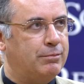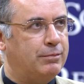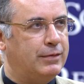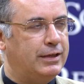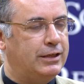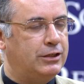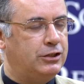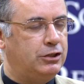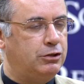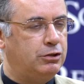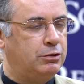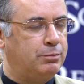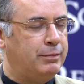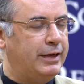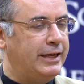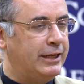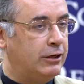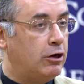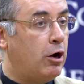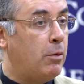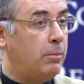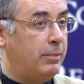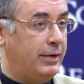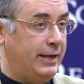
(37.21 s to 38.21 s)
is due to many
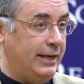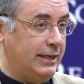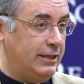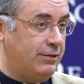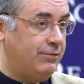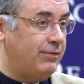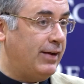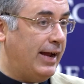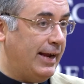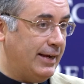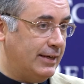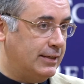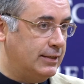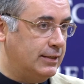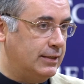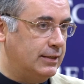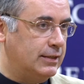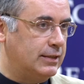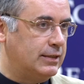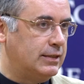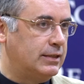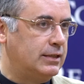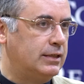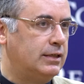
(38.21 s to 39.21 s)
complex
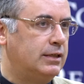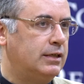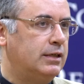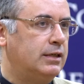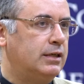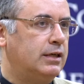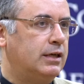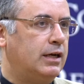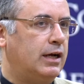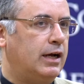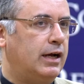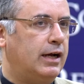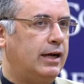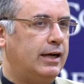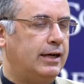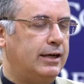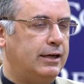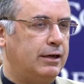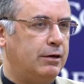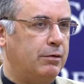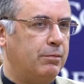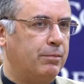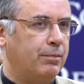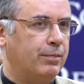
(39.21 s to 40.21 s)
factors.
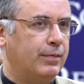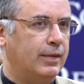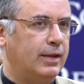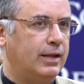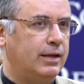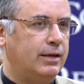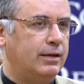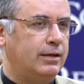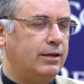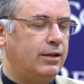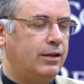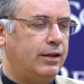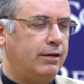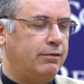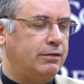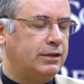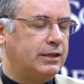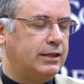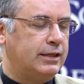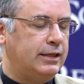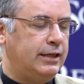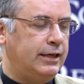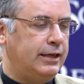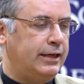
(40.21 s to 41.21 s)
There is
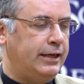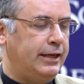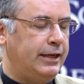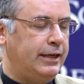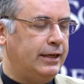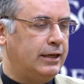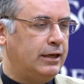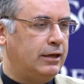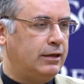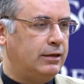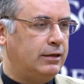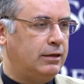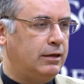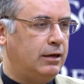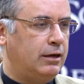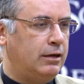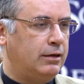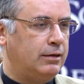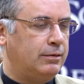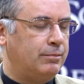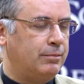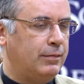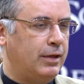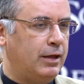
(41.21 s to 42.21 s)
clearly
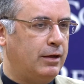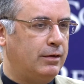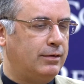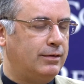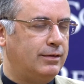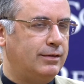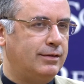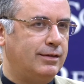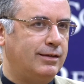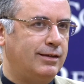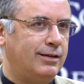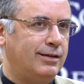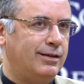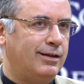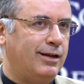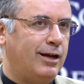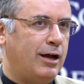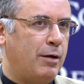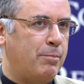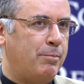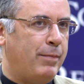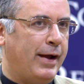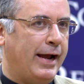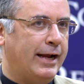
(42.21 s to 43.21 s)
a
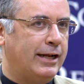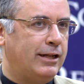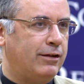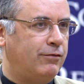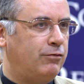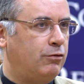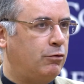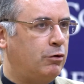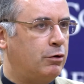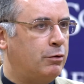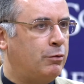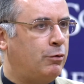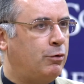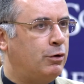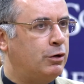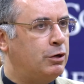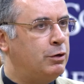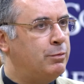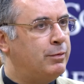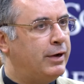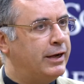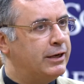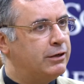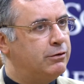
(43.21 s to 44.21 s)
battle for what
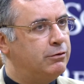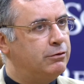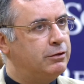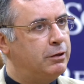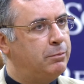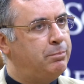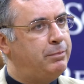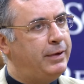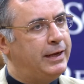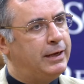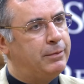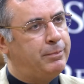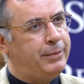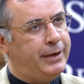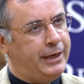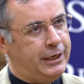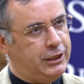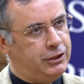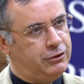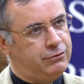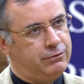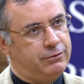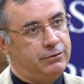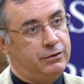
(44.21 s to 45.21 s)
you might call the big
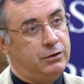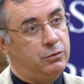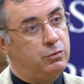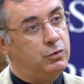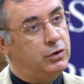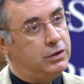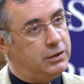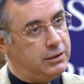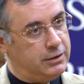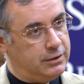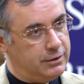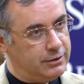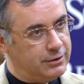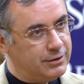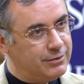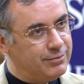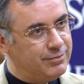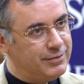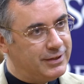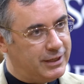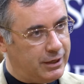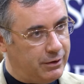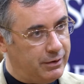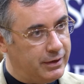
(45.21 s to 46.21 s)
picture of the world
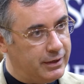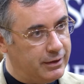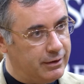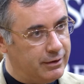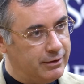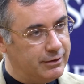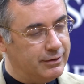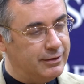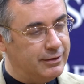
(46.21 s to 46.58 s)
going on.